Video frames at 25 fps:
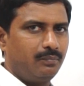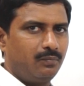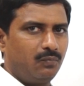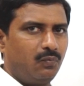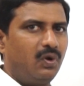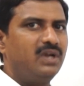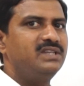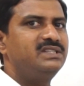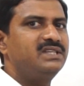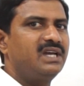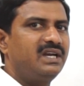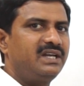
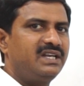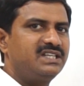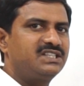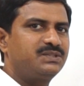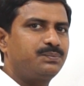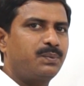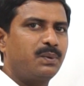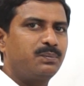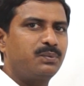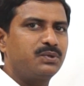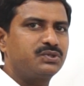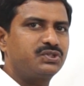Why is that
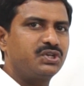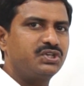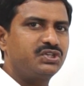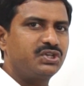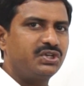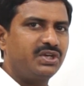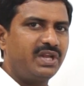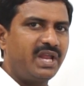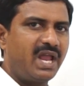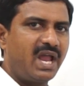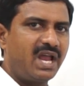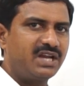
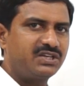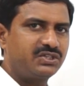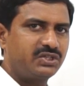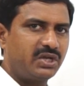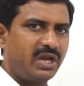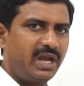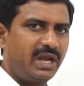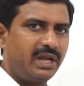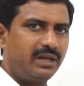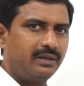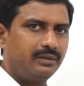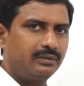disproportionate
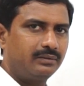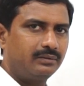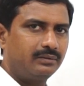reaction?